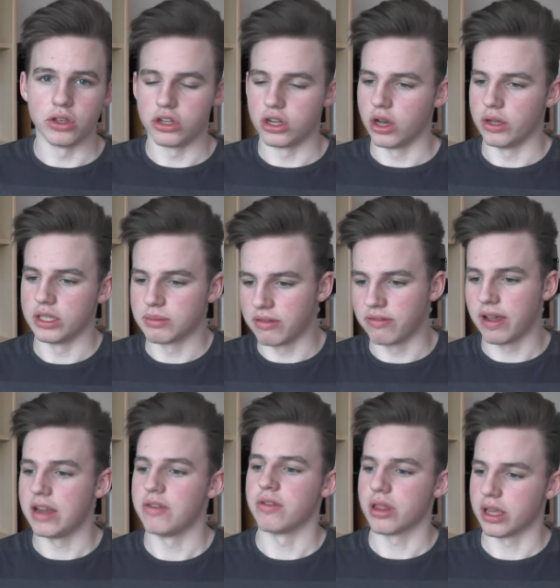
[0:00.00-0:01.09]
It's my
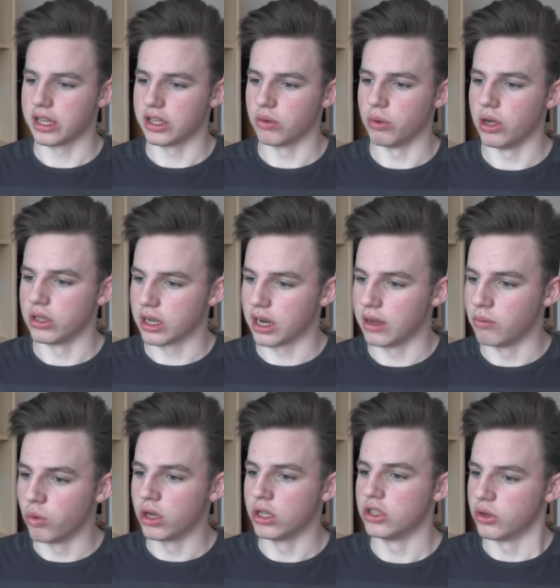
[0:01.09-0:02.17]
favourite thing in the world, and I
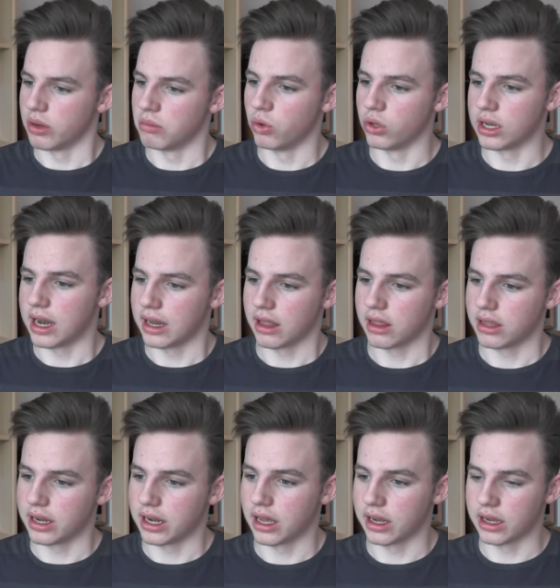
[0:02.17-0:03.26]
want to do it more than
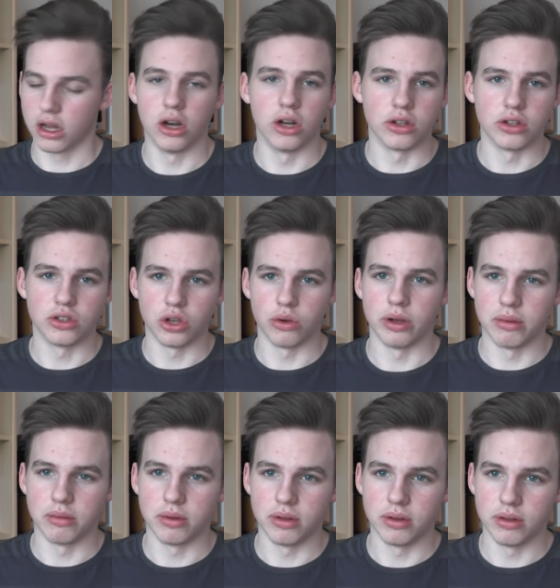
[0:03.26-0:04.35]
anything, and I can't do it
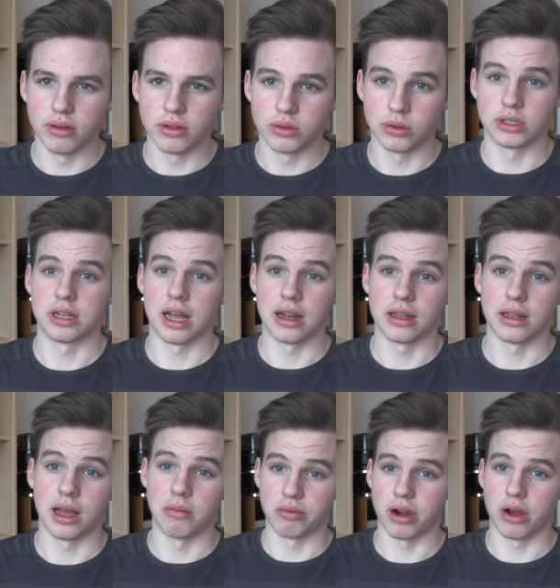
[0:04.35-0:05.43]
to a standard that
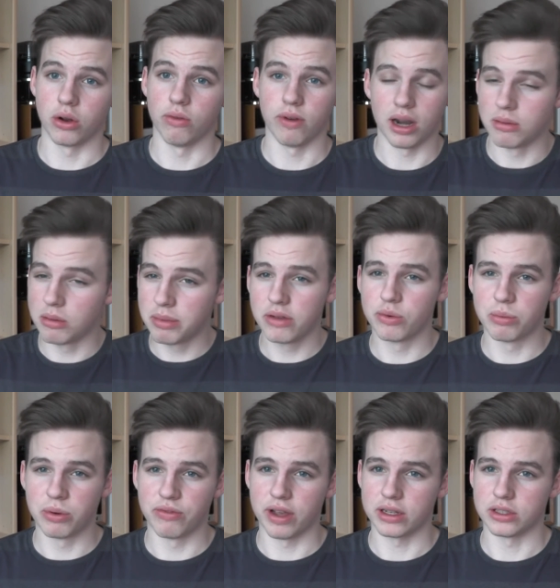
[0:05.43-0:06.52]
I'm proud of. And I'm a bit of a
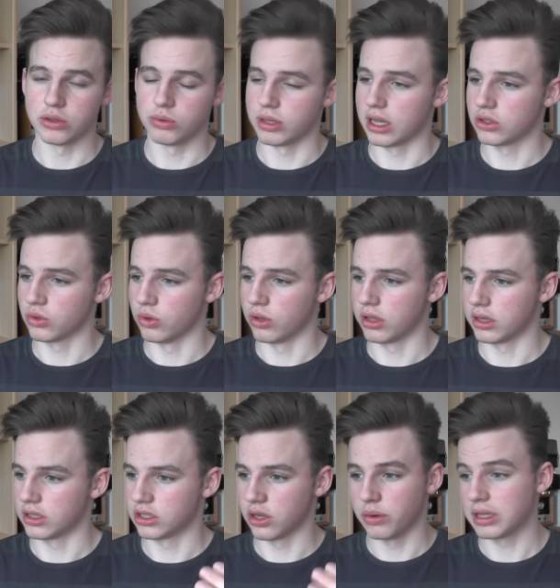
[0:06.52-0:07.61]
perfectionist with that sort of
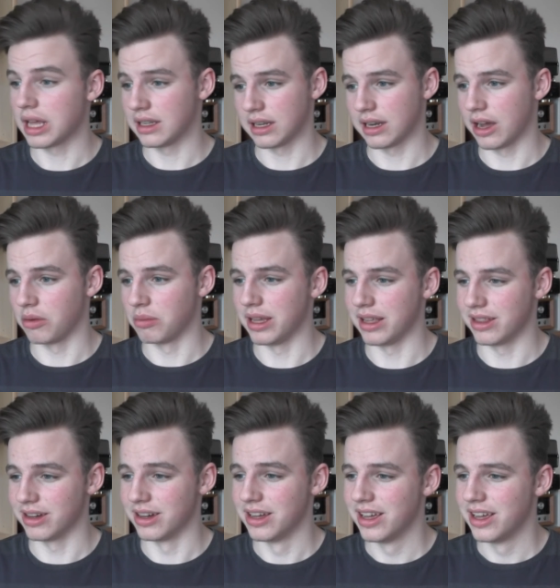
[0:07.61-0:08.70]
thing, so that didn't help either.